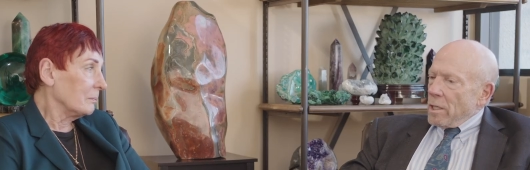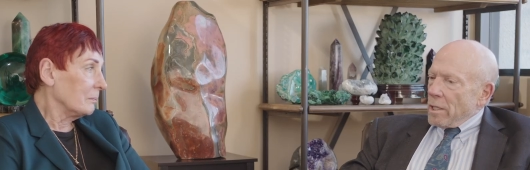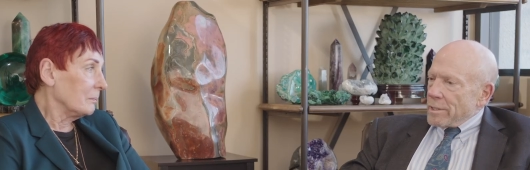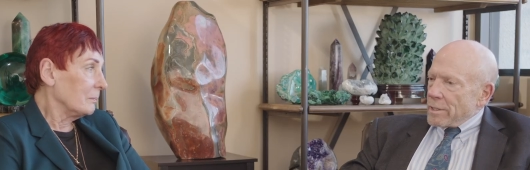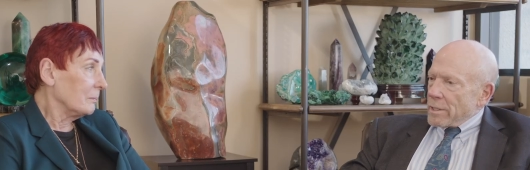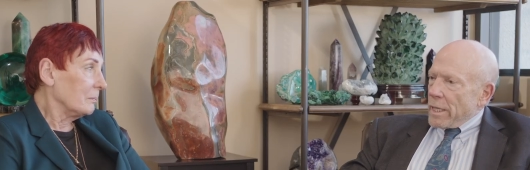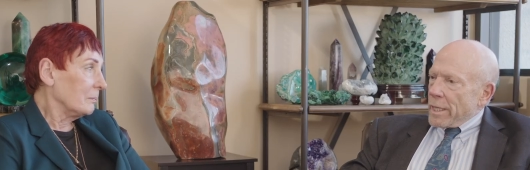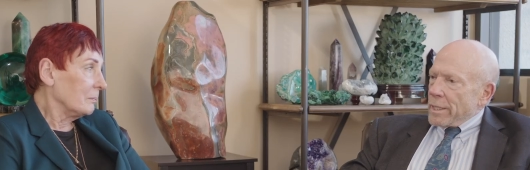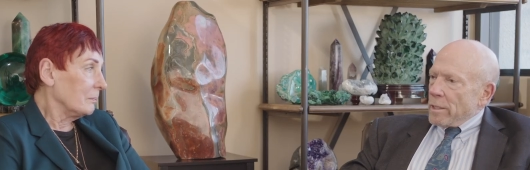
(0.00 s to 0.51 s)

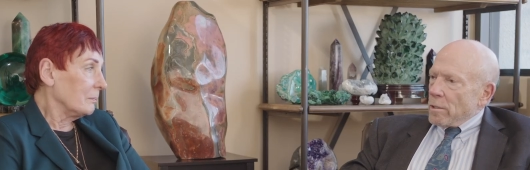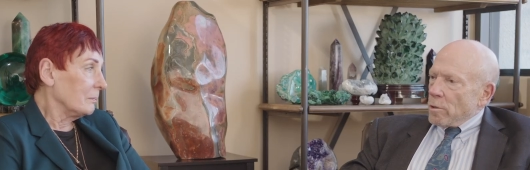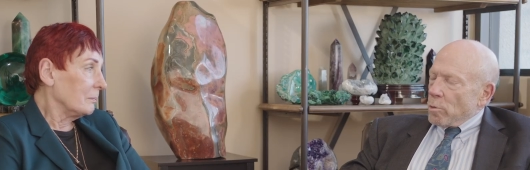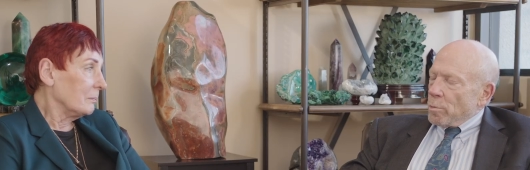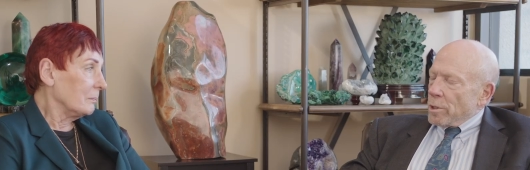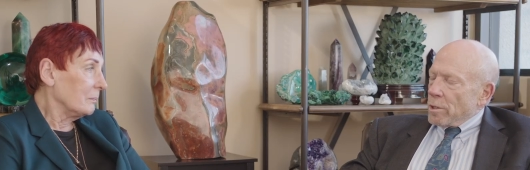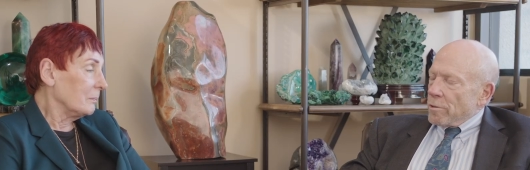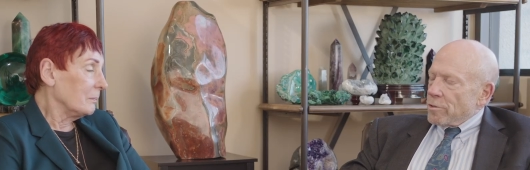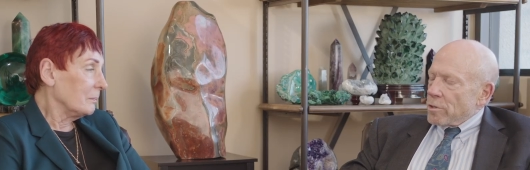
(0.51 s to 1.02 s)
Speaker 1: a tiny
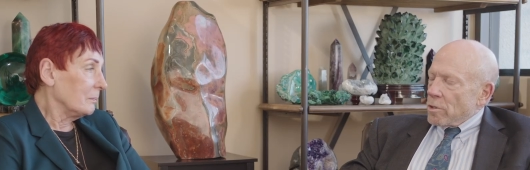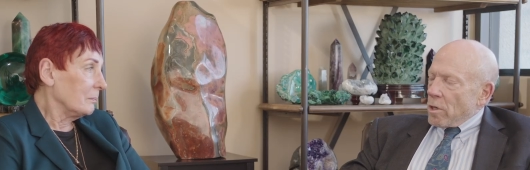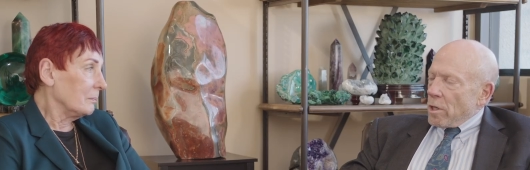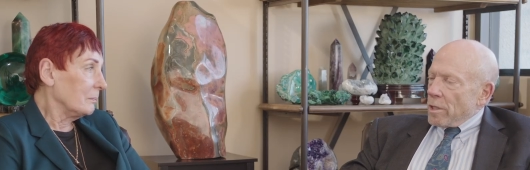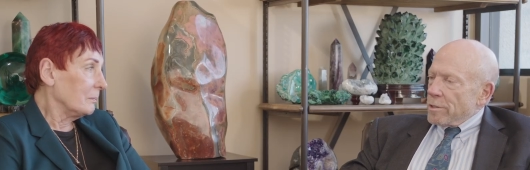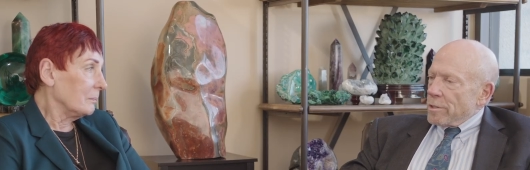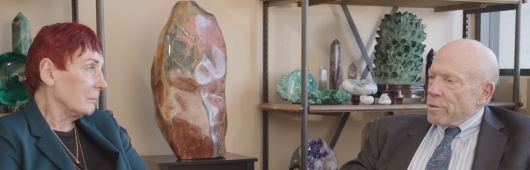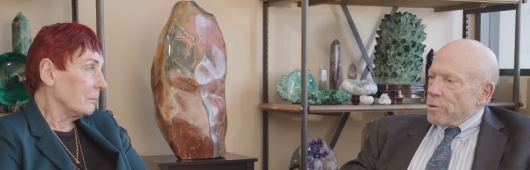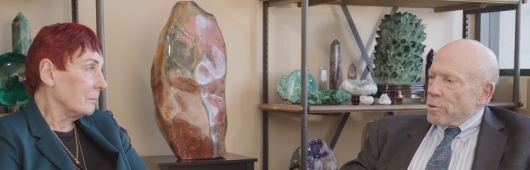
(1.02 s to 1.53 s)
little bit of
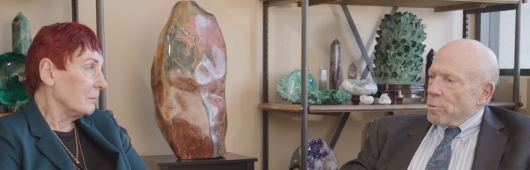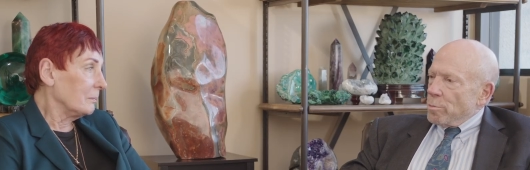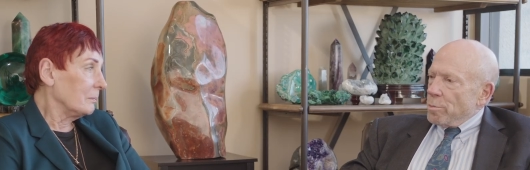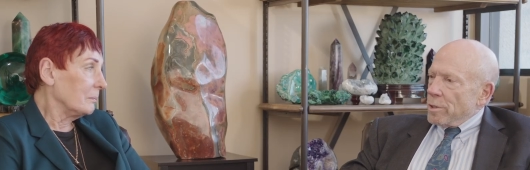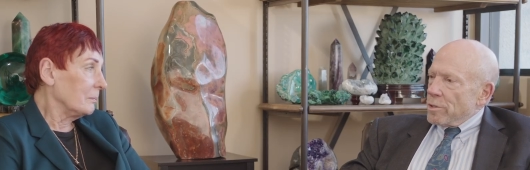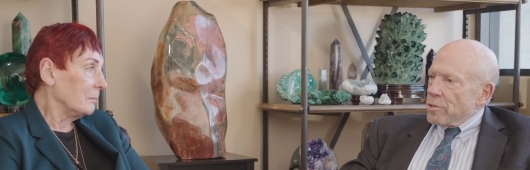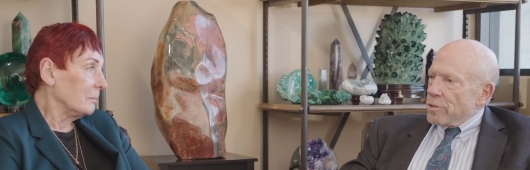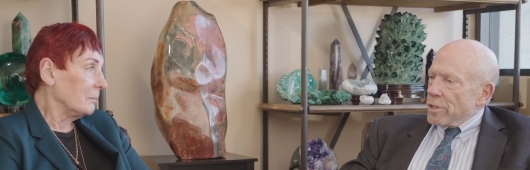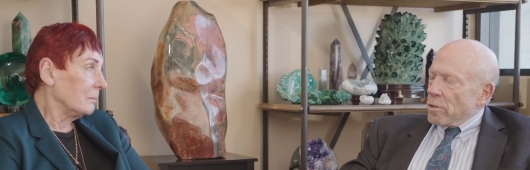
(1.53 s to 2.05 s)
scar tissue,
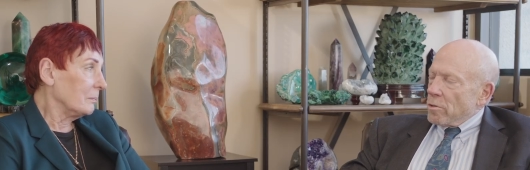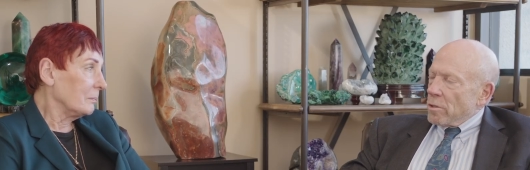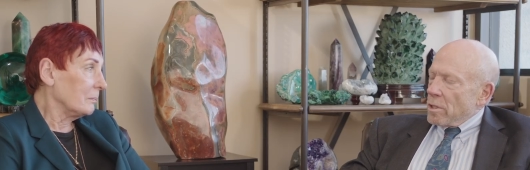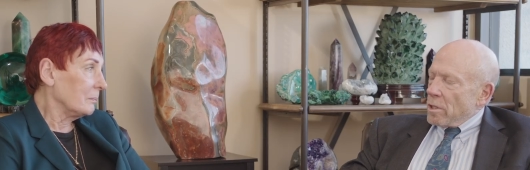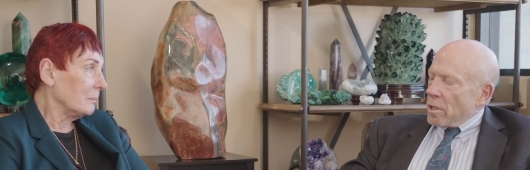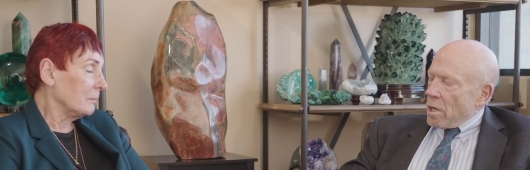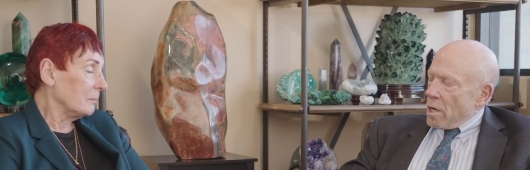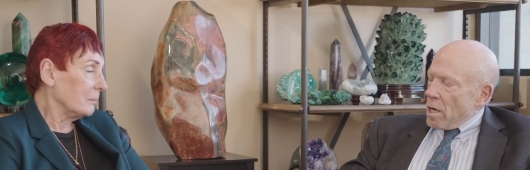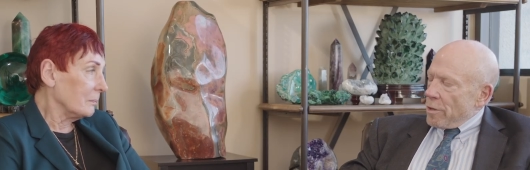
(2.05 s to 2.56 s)
but generally
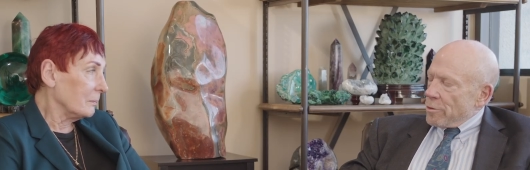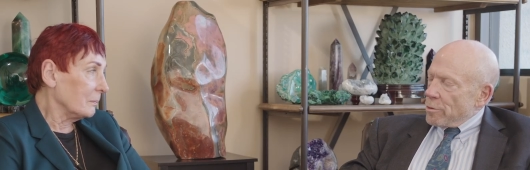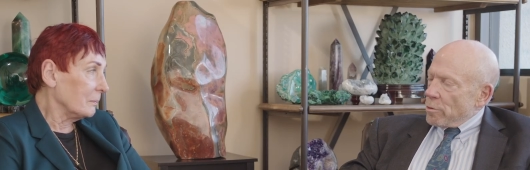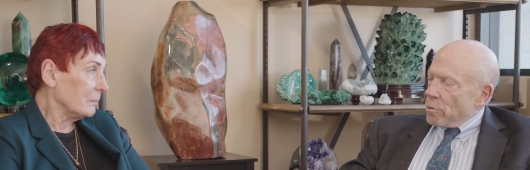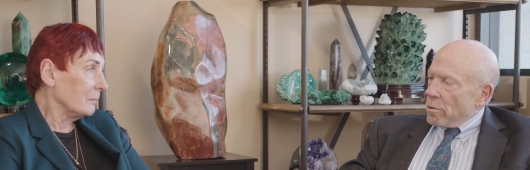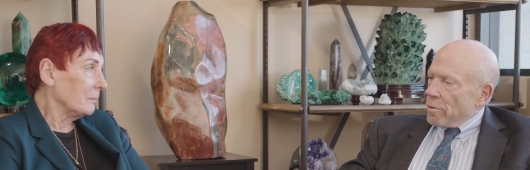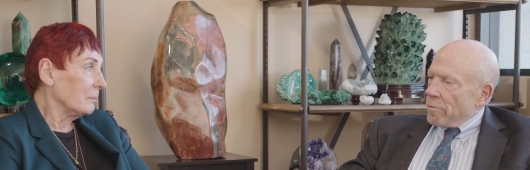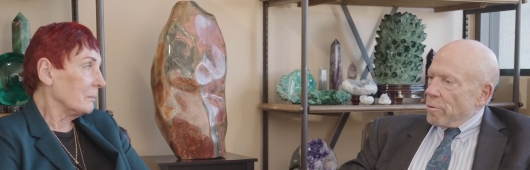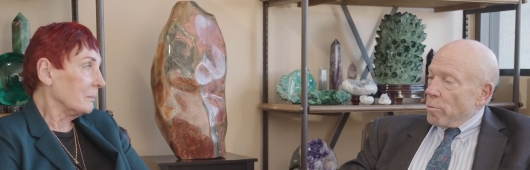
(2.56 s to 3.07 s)
the
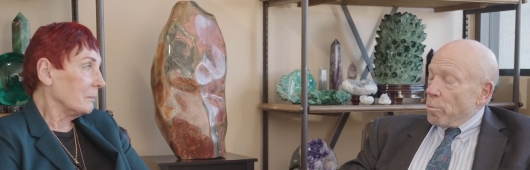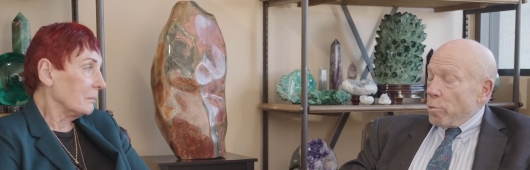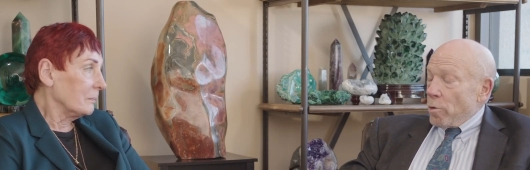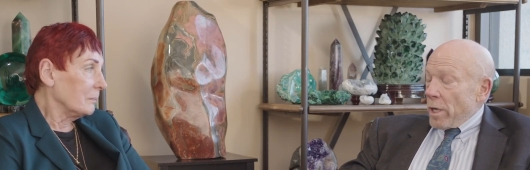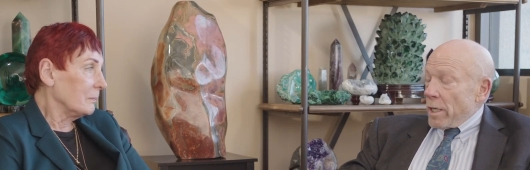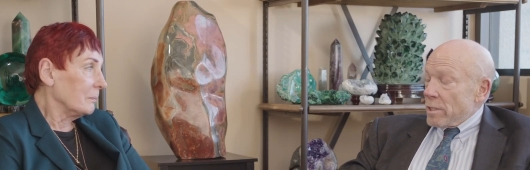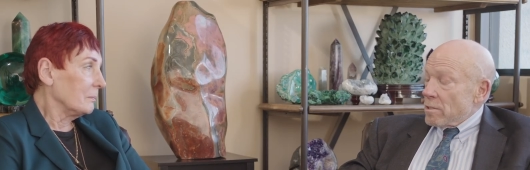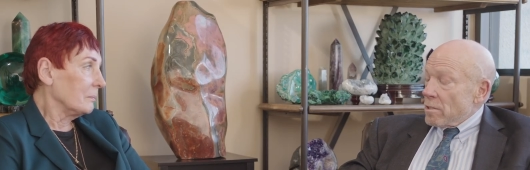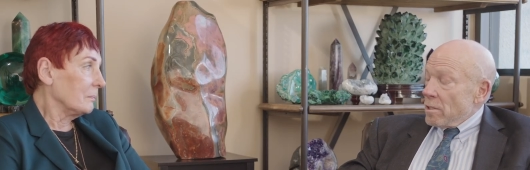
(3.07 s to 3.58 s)
contour of the
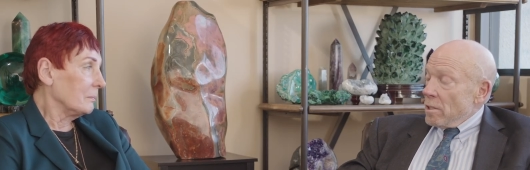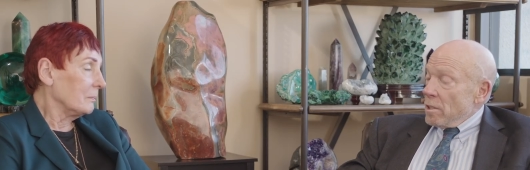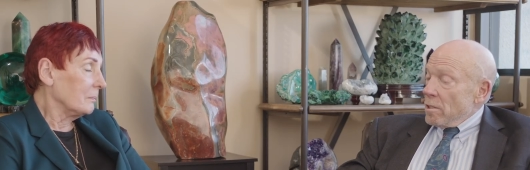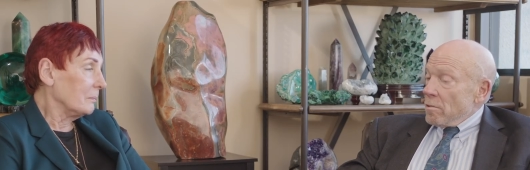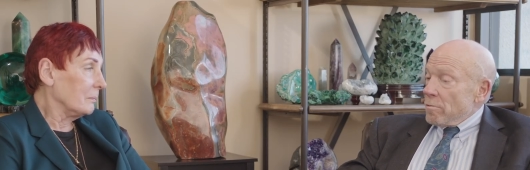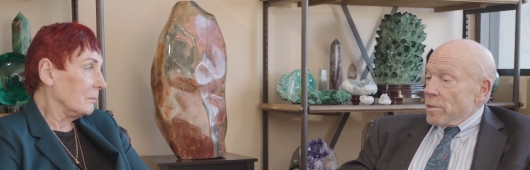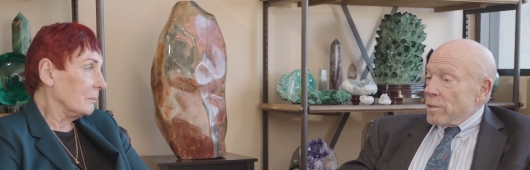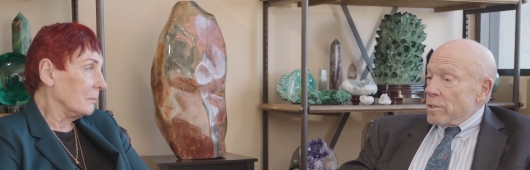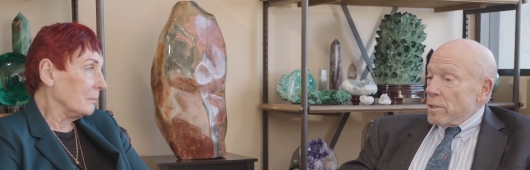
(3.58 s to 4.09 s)
breast for